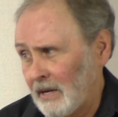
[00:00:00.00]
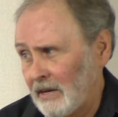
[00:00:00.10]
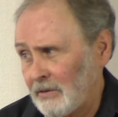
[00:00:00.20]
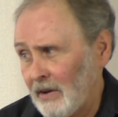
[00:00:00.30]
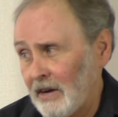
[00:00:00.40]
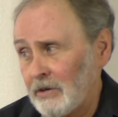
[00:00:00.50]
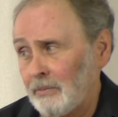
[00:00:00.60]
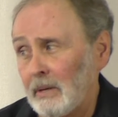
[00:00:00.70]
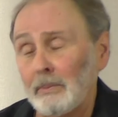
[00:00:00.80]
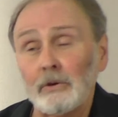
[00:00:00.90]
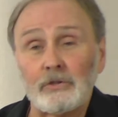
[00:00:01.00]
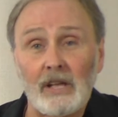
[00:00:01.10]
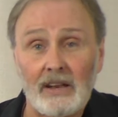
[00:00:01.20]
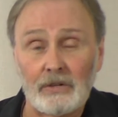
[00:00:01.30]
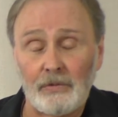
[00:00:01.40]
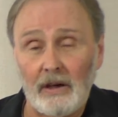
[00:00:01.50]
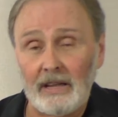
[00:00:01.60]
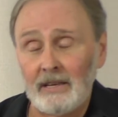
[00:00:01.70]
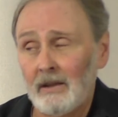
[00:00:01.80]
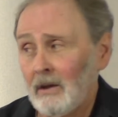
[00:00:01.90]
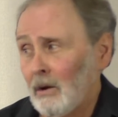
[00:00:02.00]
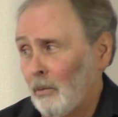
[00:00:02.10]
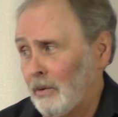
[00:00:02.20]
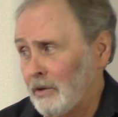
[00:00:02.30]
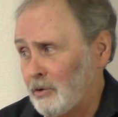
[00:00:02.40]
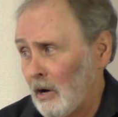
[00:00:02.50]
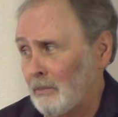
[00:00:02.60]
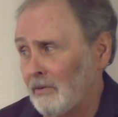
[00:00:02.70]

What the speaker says: satisfaction. People are satisfied when the job